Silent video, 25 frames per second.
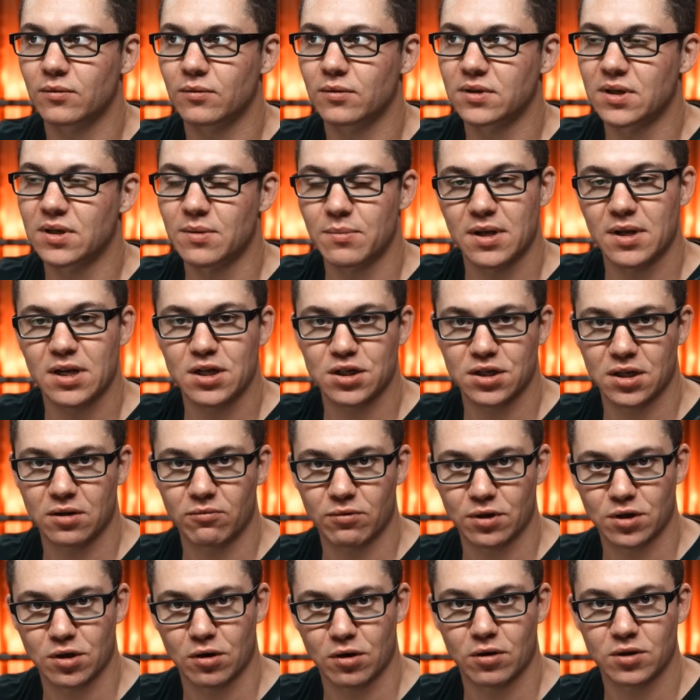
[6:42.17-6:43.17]
diminishing
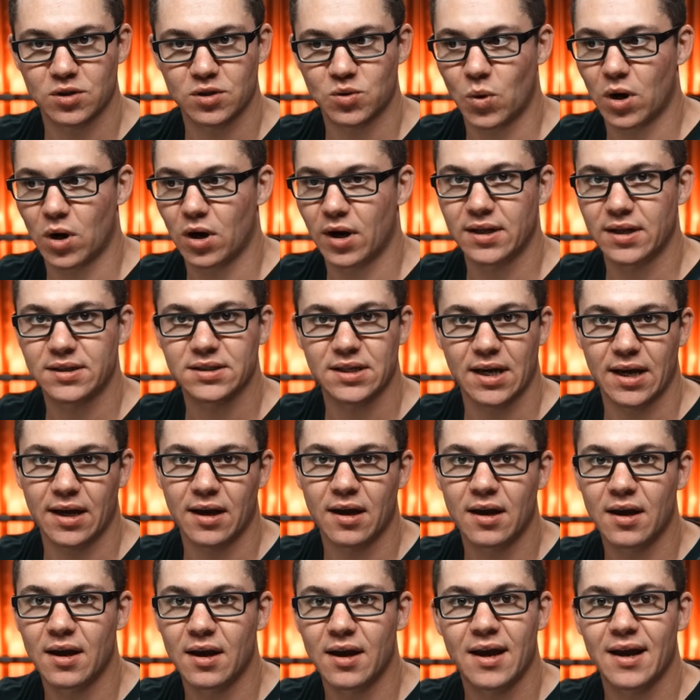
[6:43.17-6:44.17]
returns where it's like,
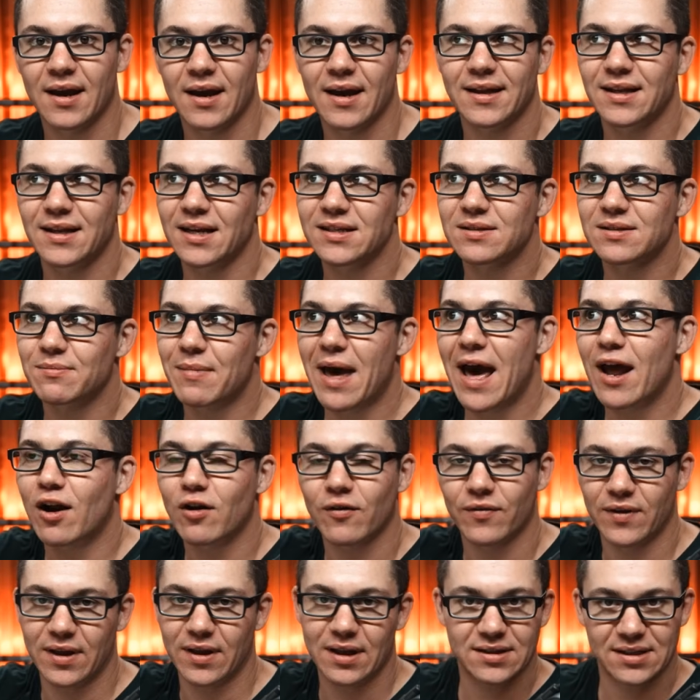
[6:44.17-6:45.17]
it doesn't matter
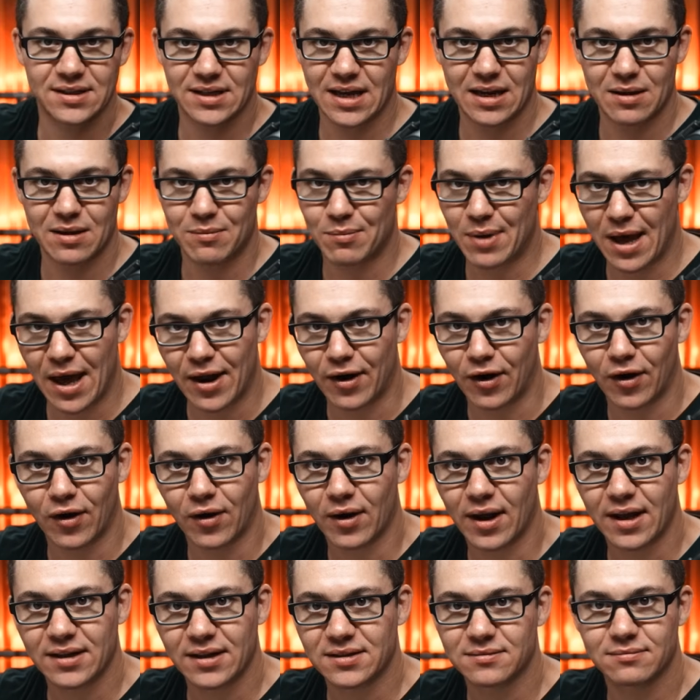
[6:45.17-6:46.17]
if it's any better.
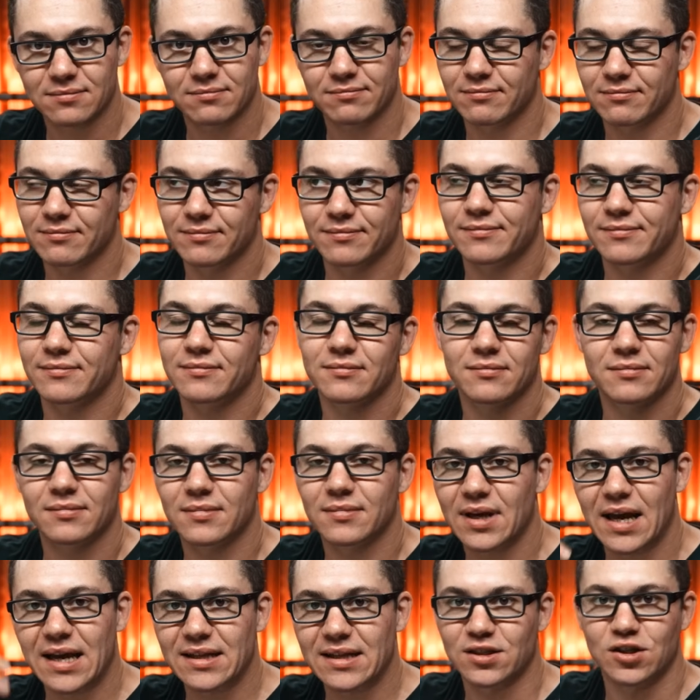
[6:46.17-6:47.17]

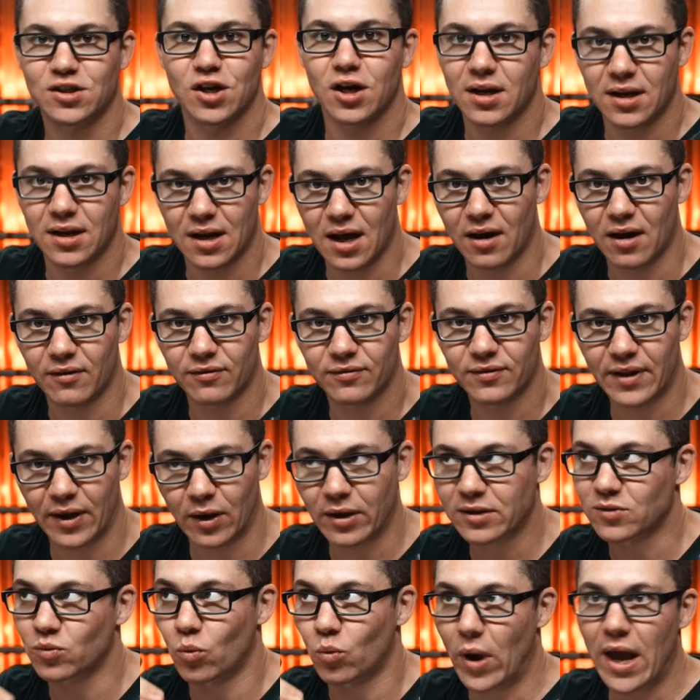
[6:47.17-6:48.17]
It's good enough, like
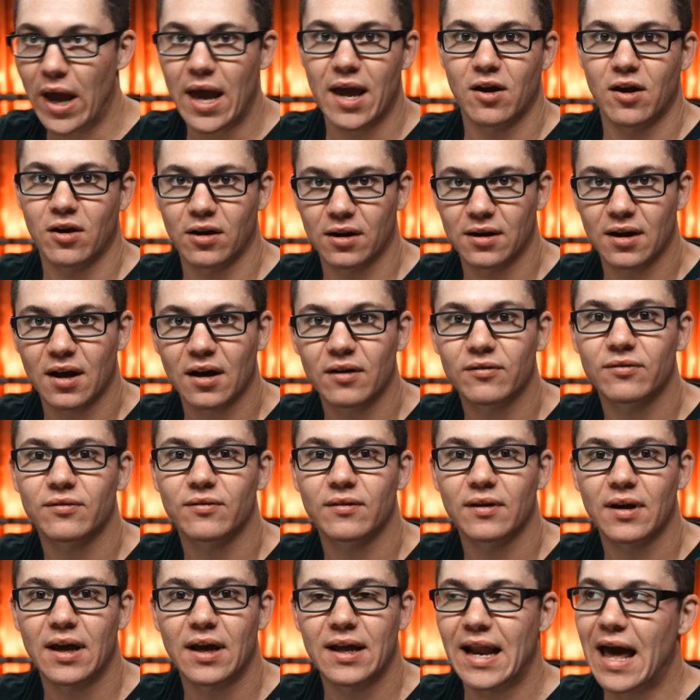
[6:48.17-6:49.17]
it's way good enough.
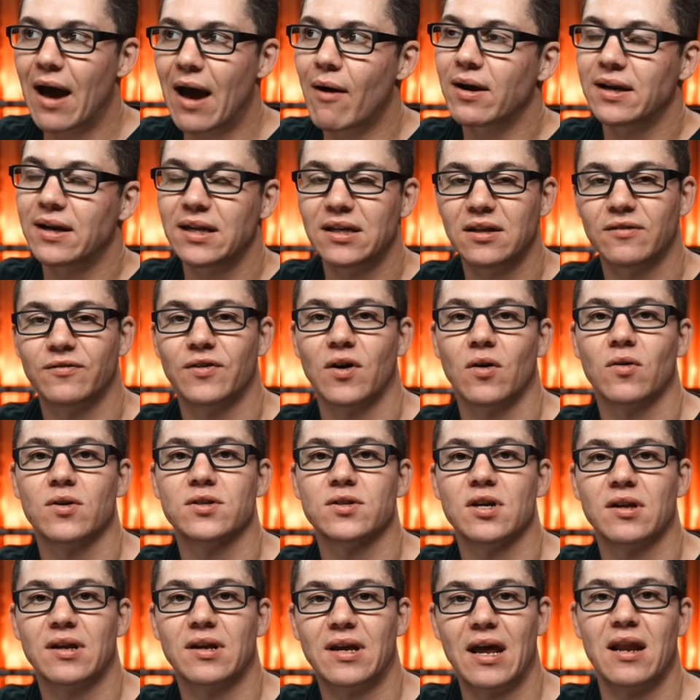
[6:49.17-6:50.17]
And now I need to
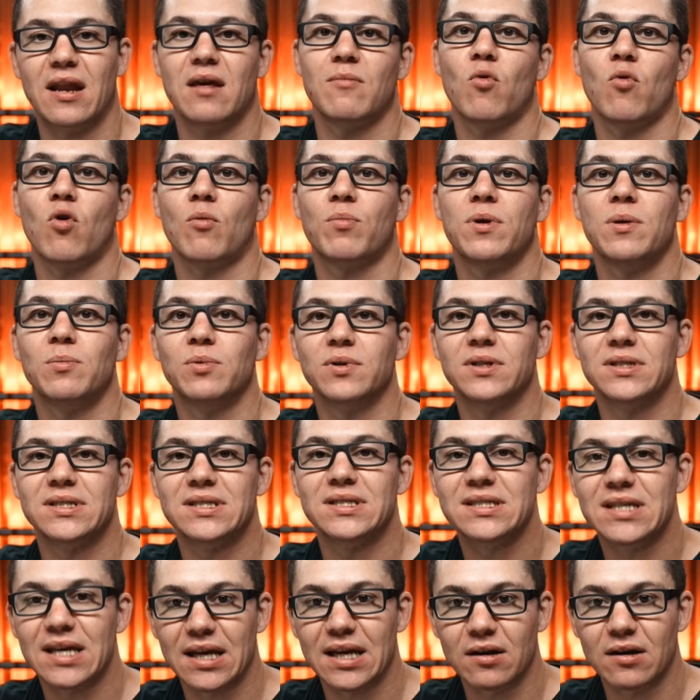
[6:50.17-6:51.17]
focus on getting more people to
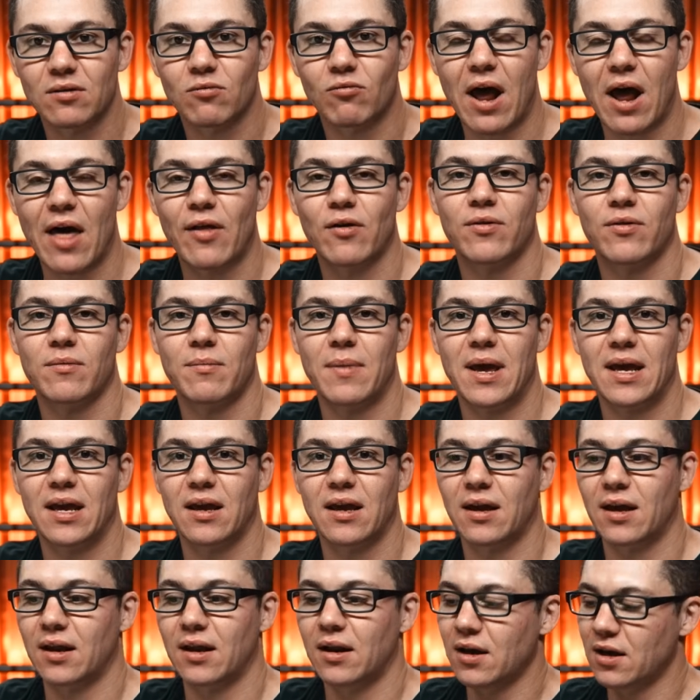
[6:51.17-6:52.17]
see it rather than
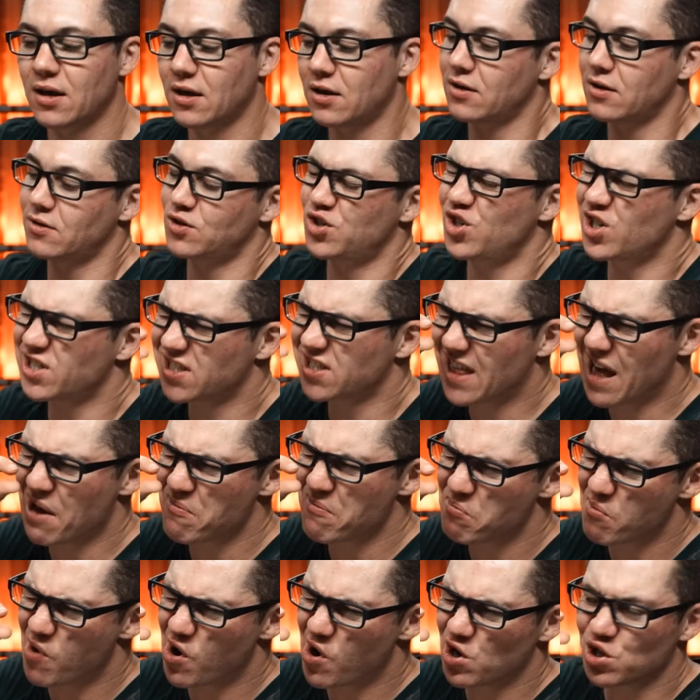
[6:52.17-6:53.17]
making it just that
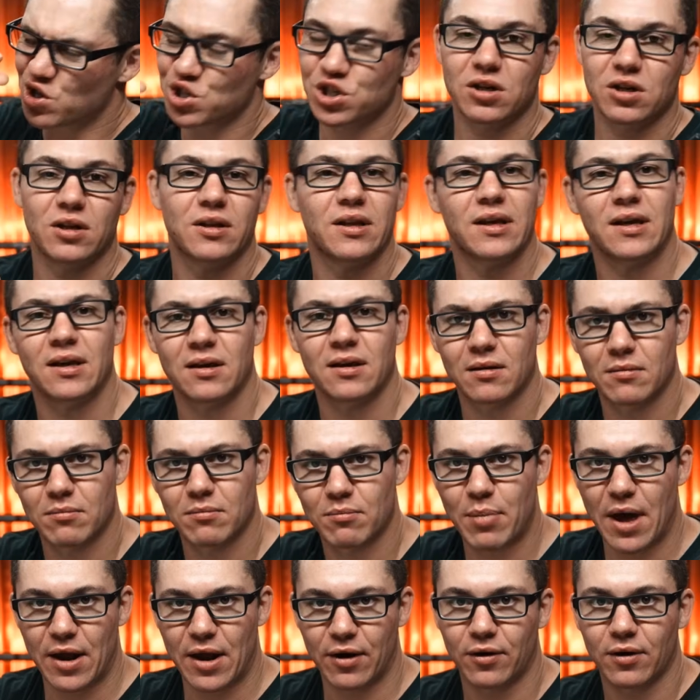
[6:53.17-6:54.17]
marginally
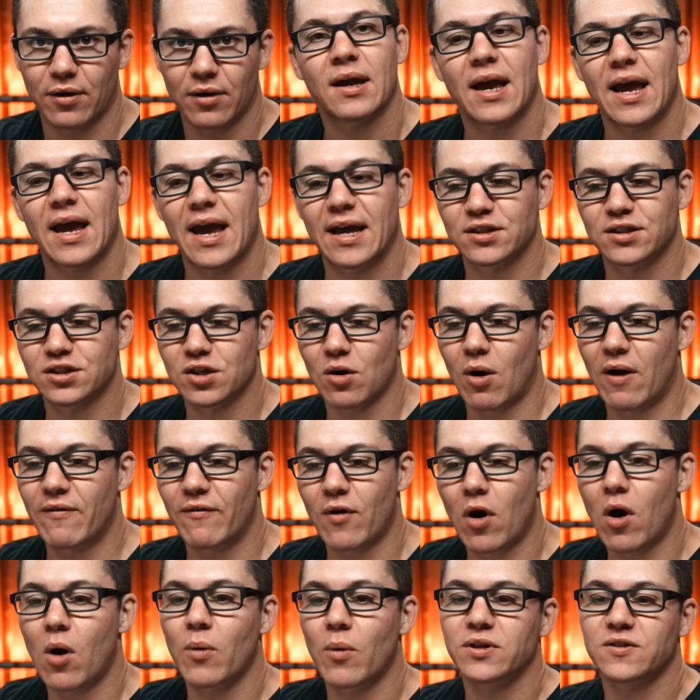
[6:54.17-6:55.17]
better. And so I've
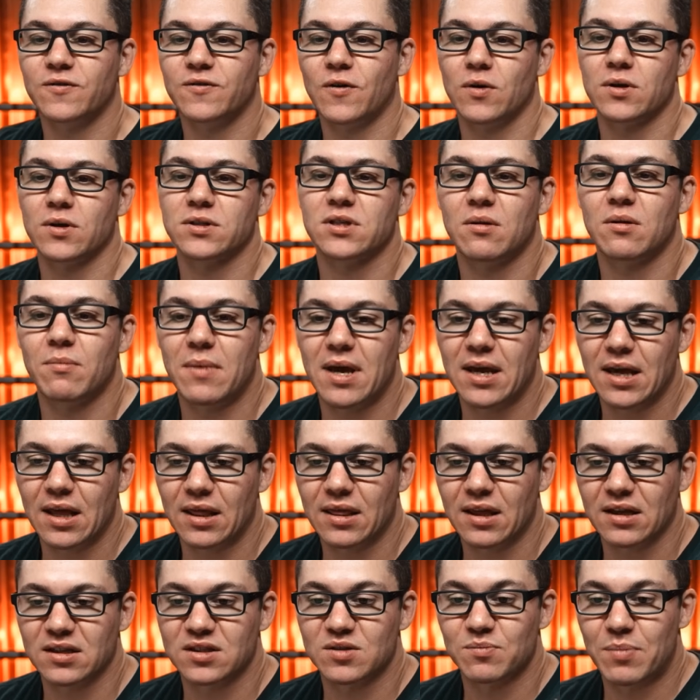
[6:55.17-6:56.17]
always focused on making
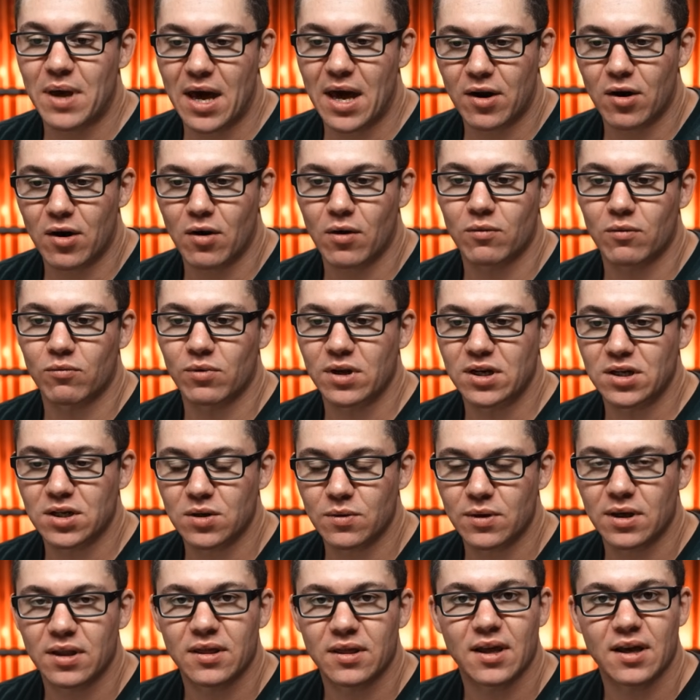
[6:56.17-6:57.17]
things better and
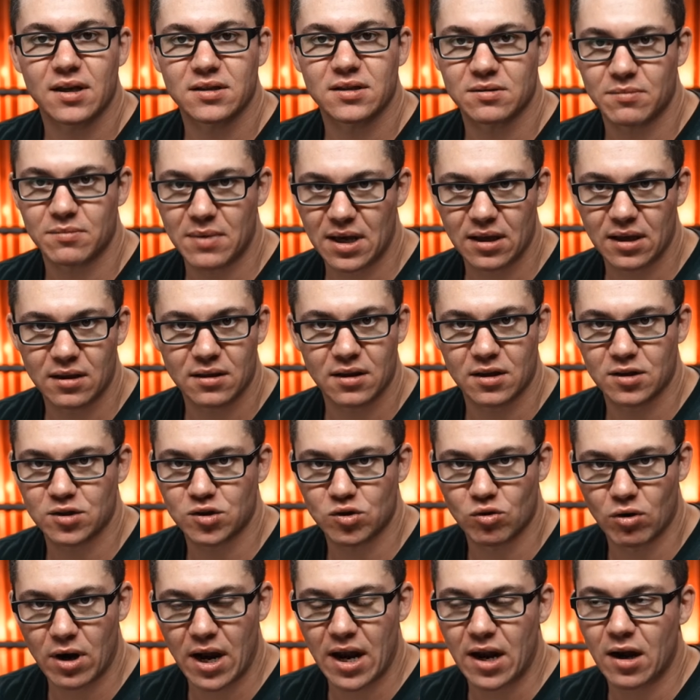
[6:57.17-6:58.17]
redoing things and making things
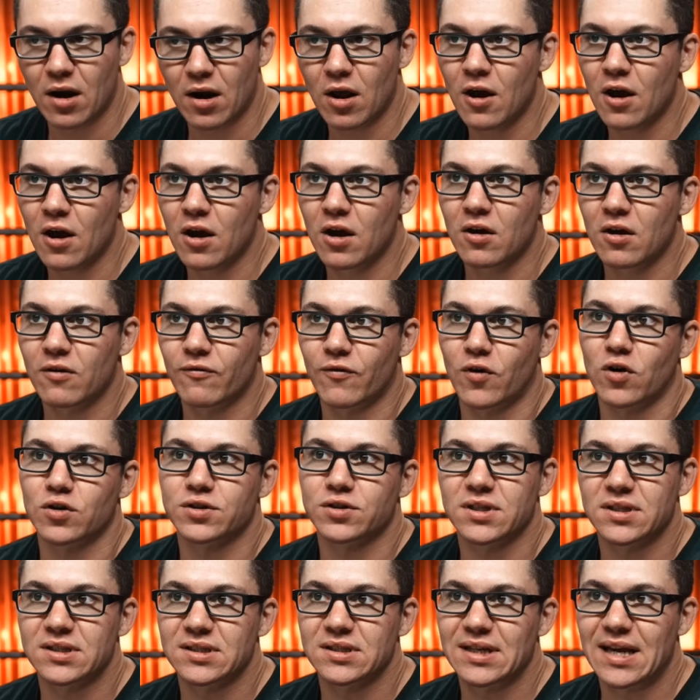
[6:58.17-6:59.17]
great
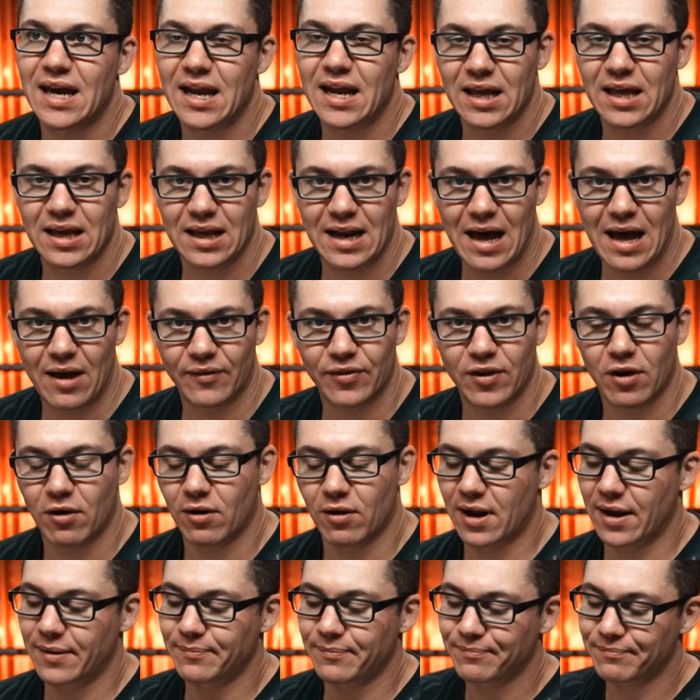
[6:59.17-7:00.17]
versus getting it out there.
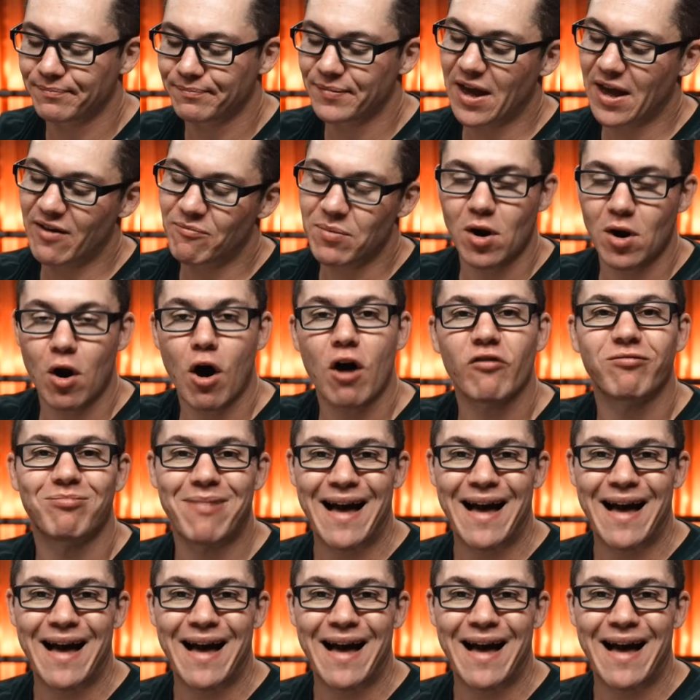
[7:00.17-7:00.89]
And I've been off